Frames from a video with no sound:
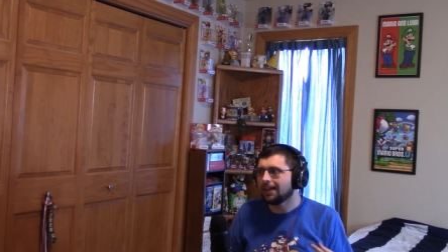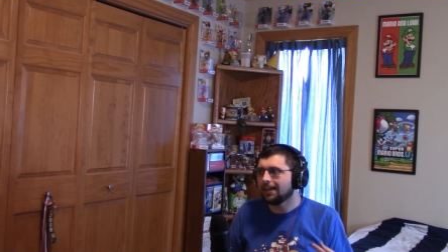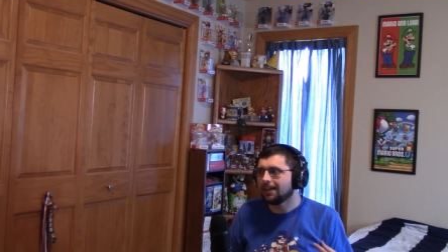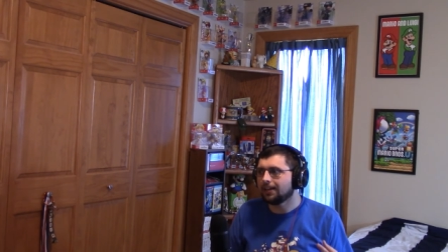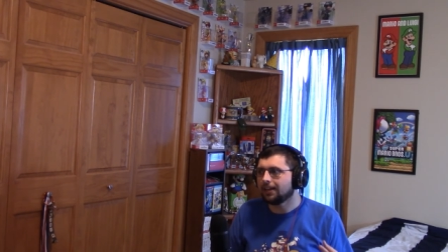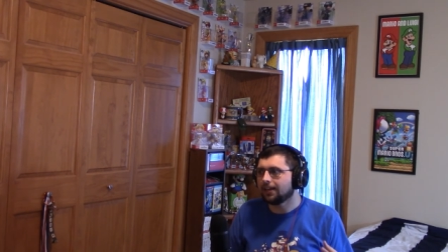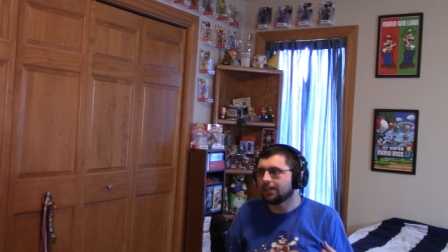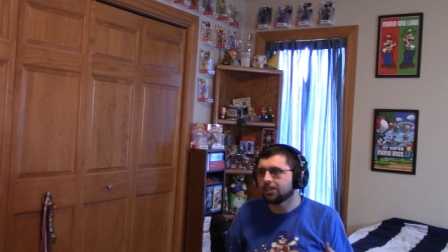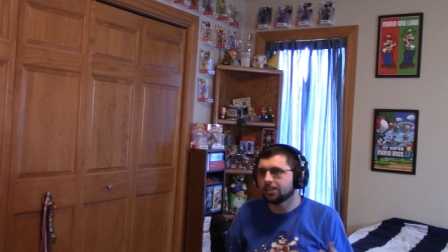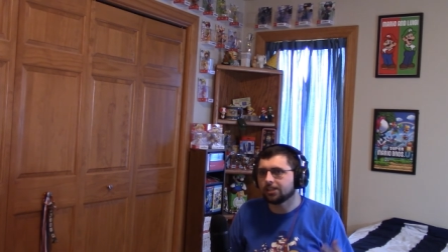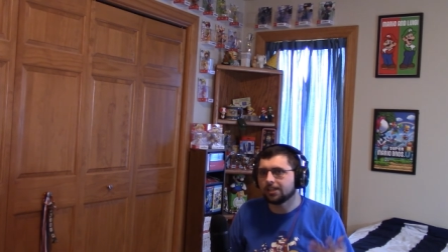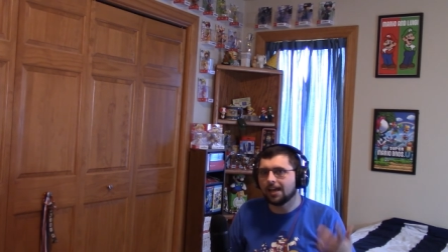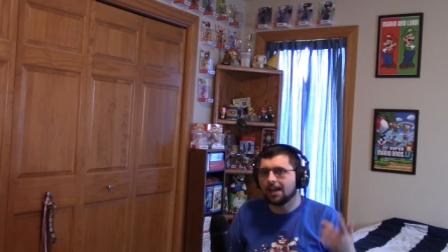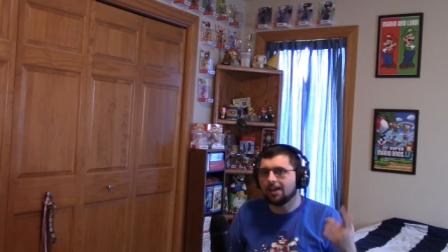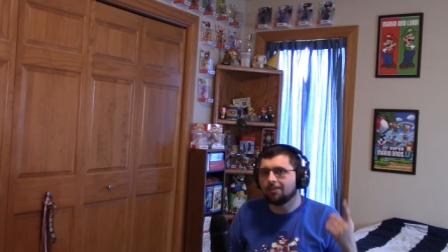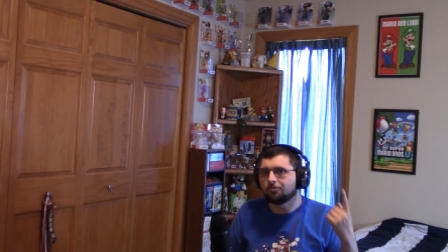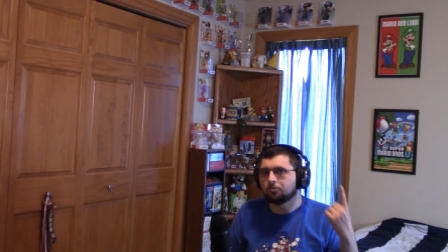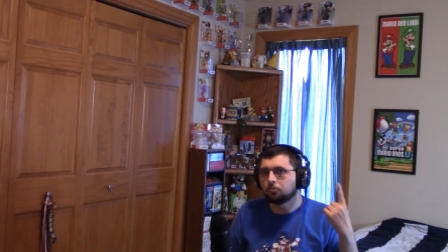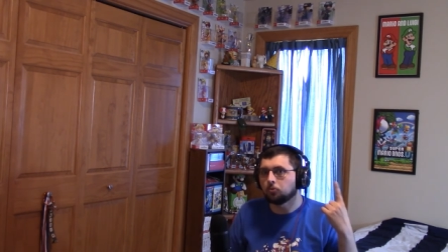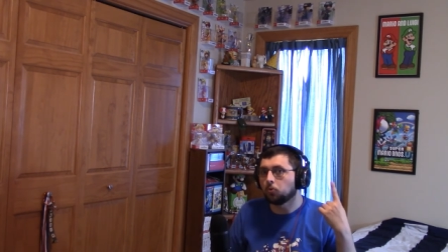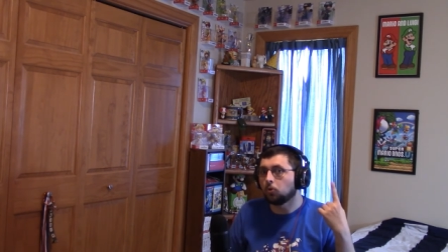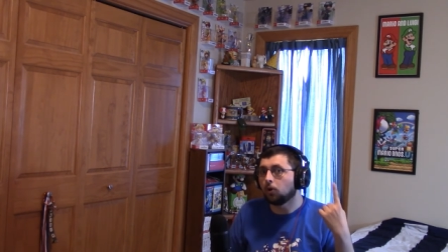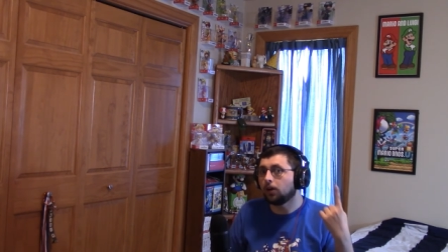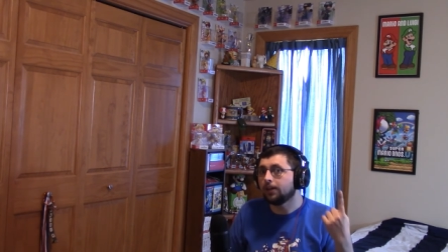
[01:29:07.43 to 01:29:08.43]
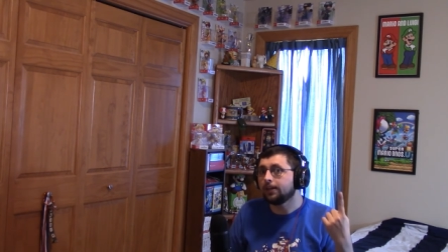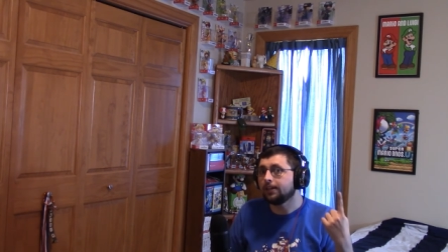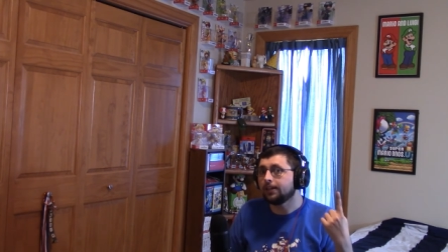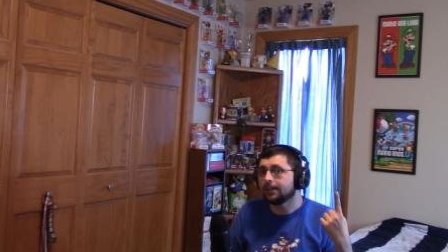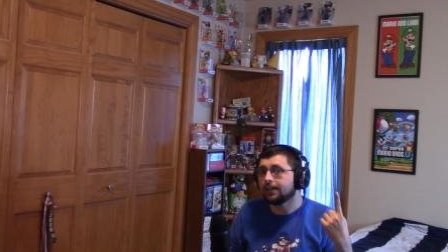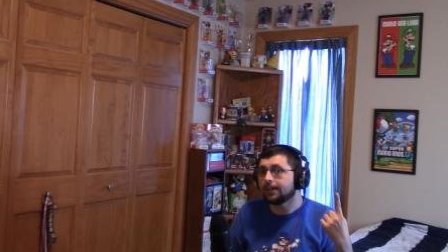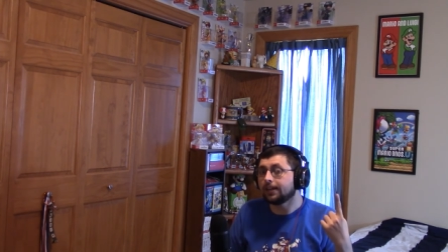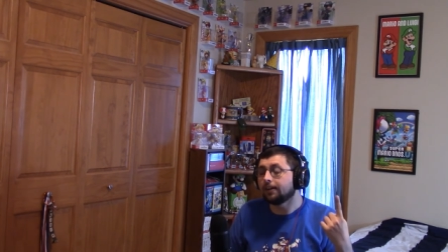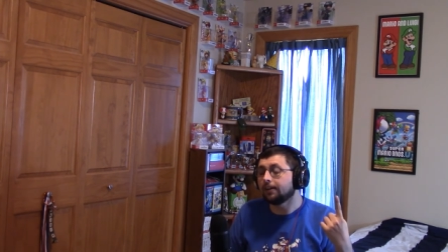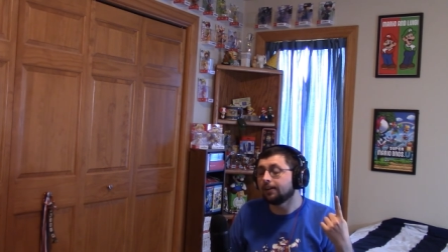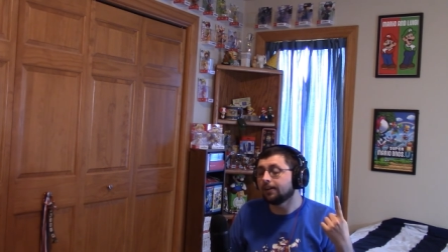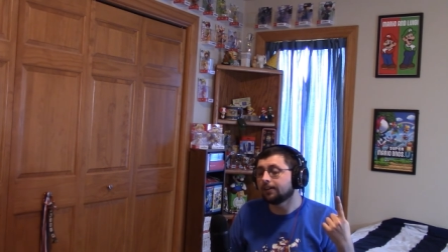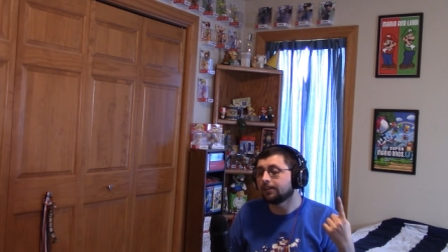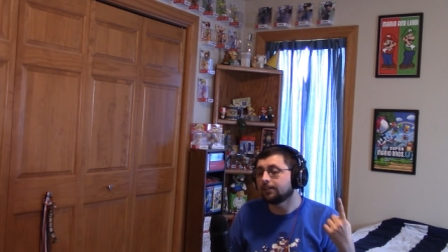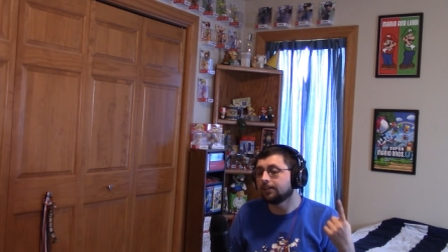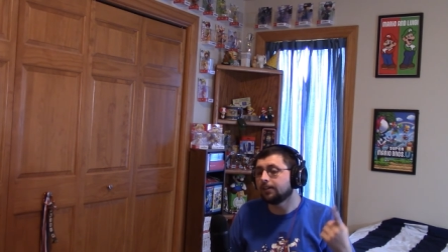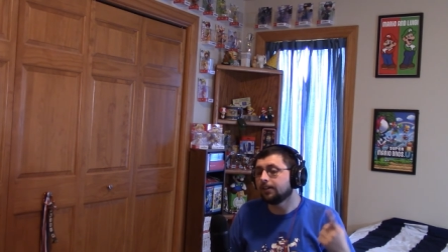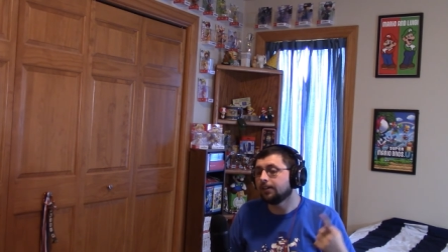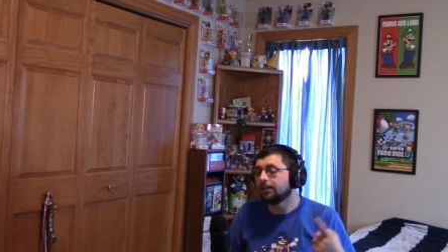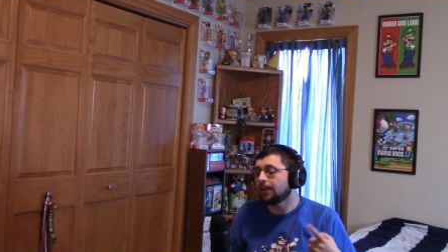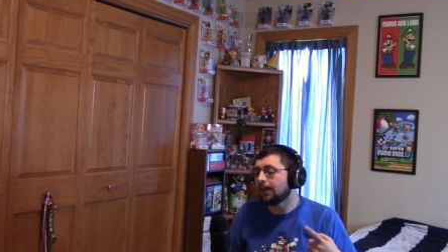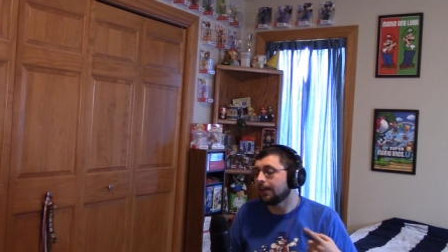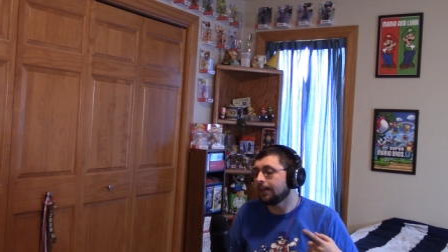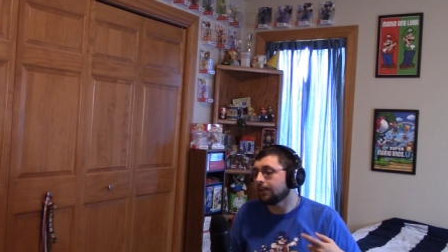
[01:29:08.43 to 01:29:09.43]
can't I just have one
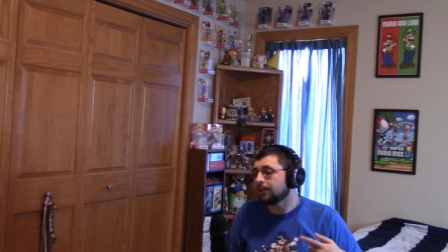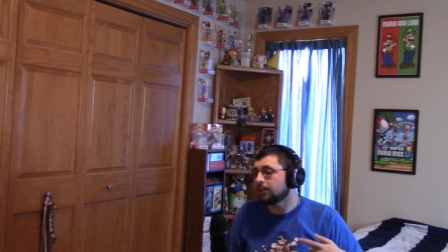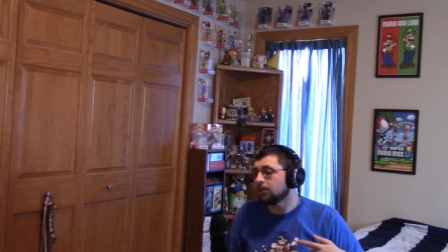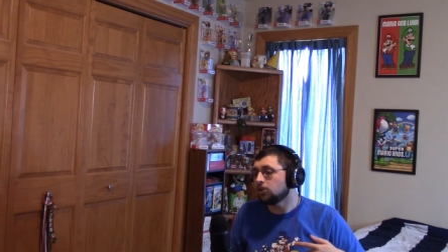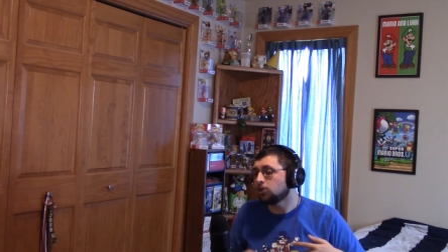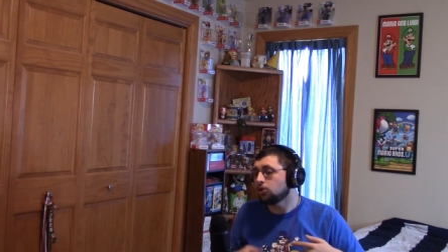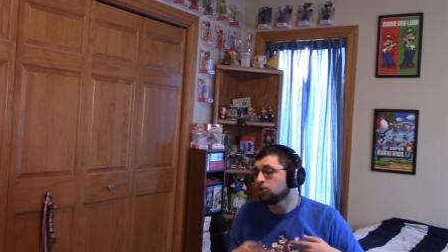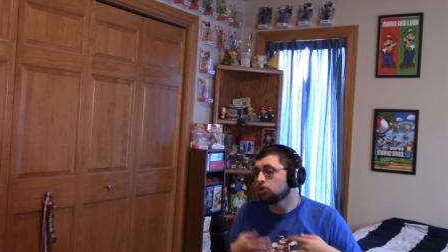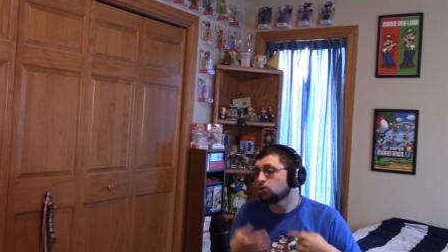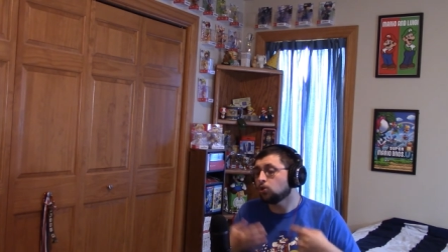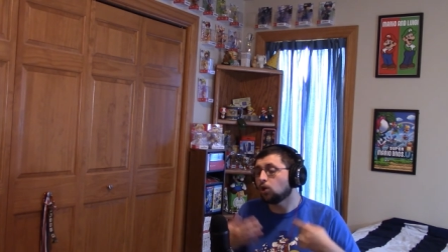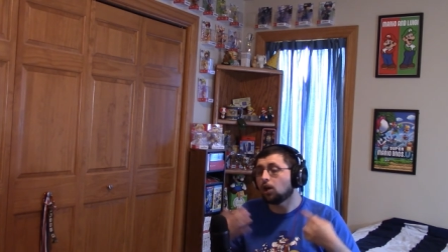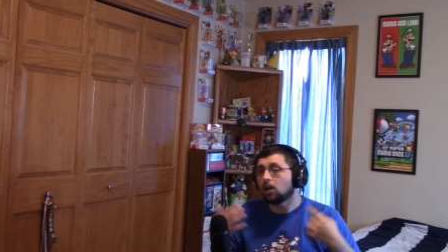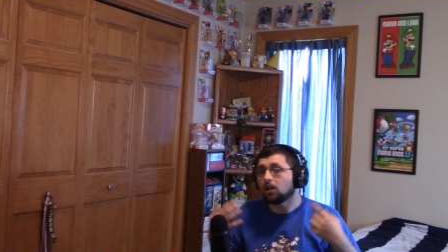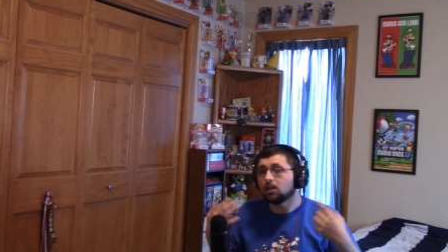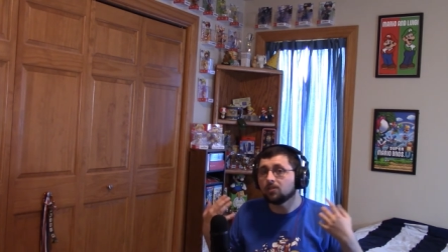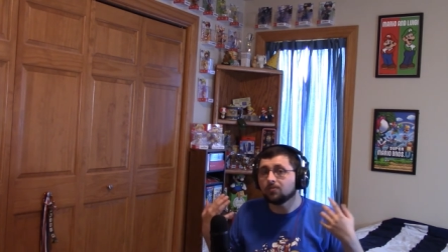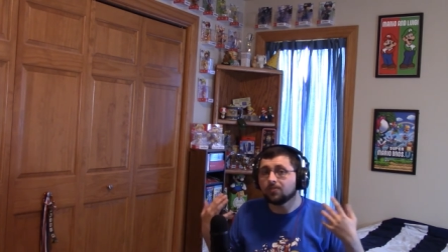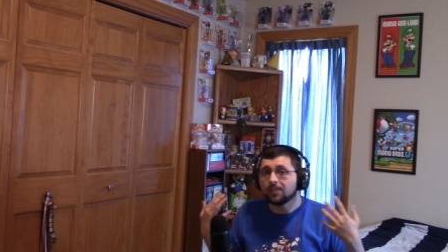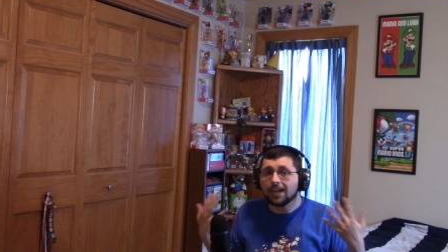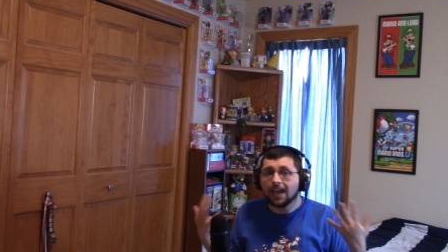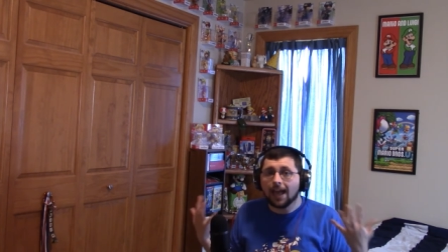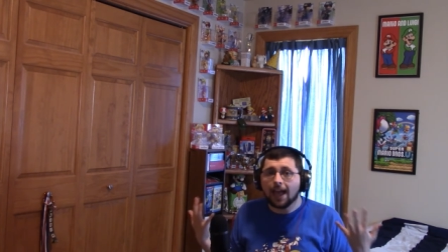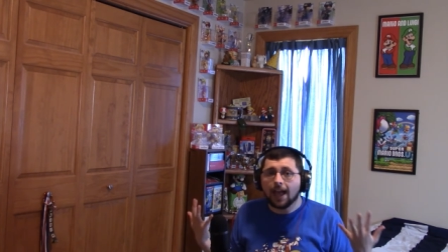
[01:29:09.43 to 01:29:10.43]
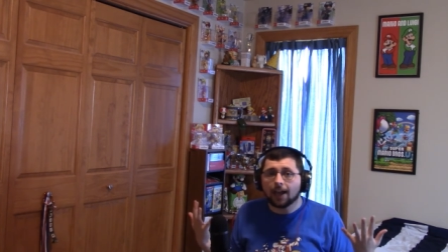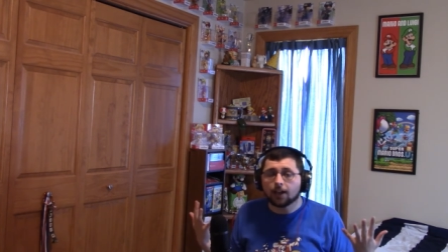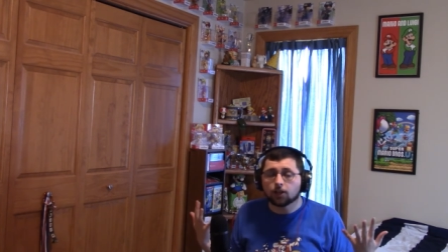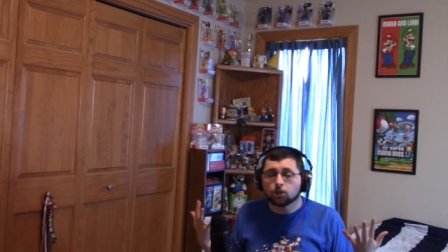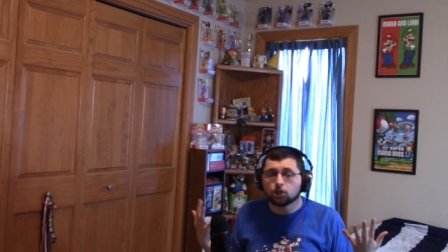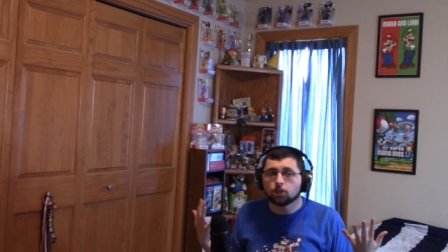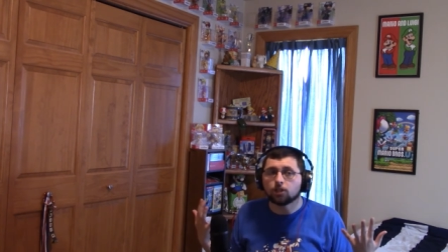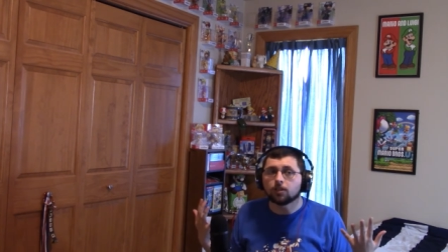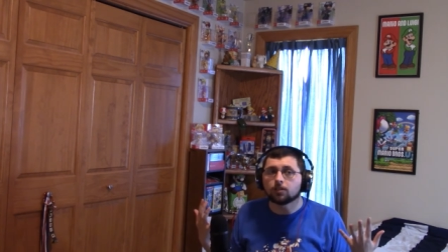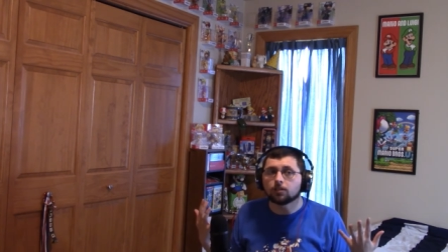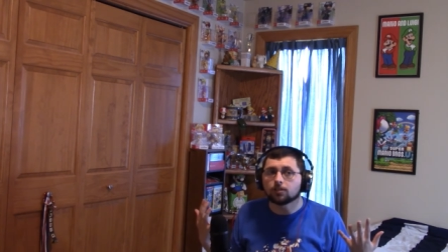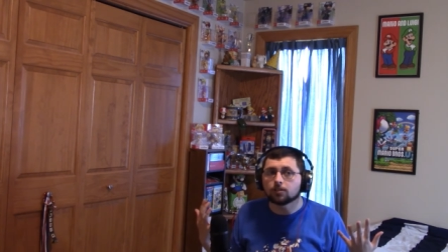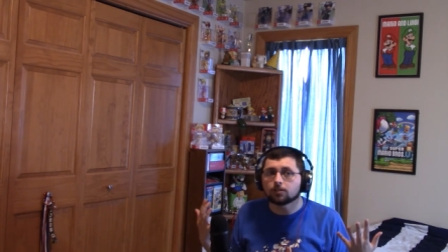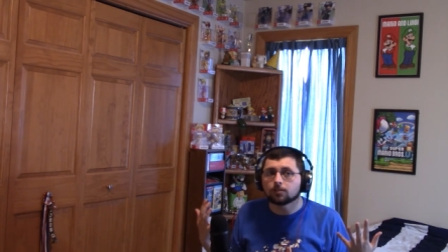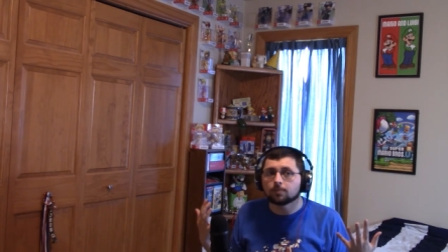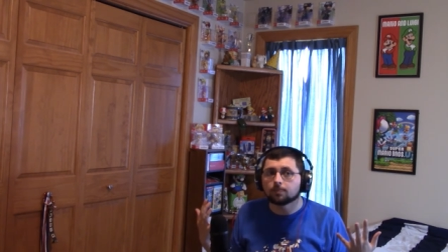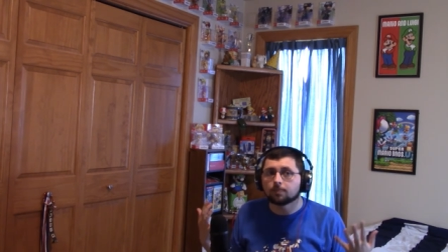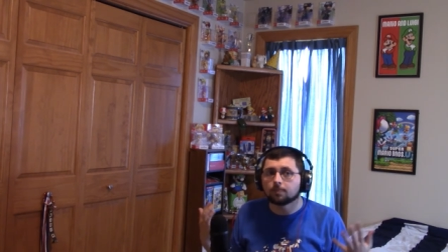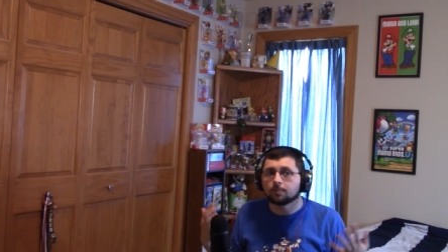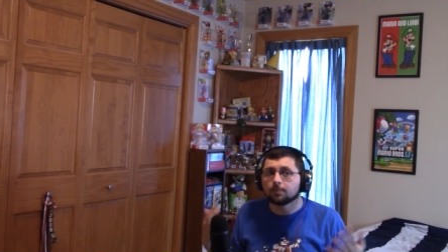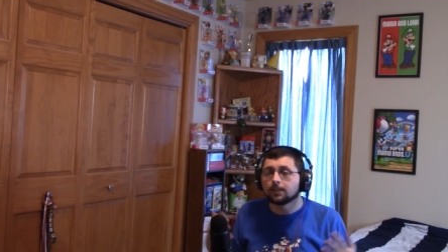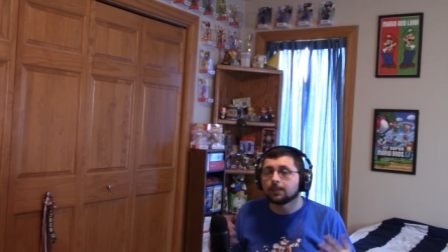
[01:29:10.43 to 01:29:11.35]
character that can do all of the actions?